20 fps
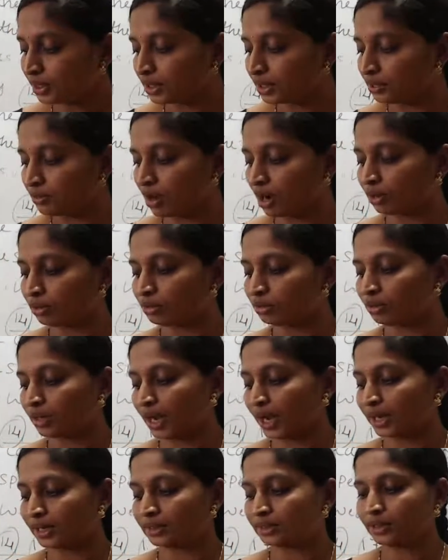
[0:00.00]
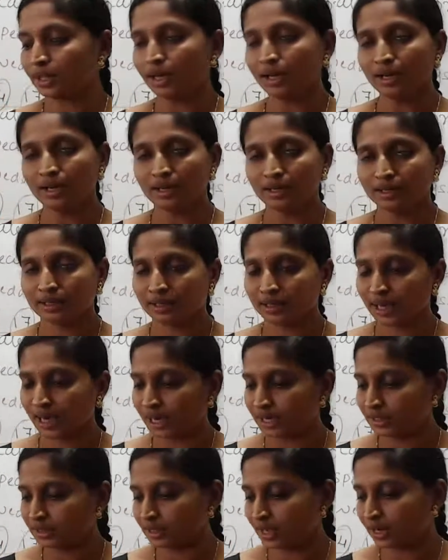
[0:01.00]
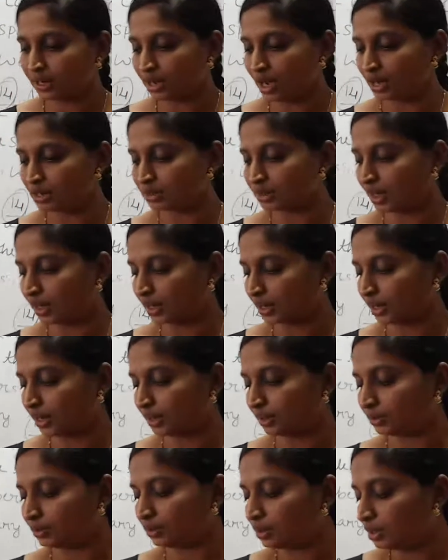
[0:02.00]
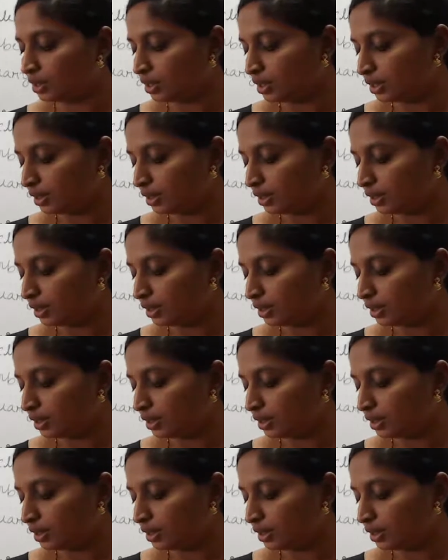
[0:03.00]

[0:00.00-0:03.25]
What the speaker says: you have to write the dates and circle it.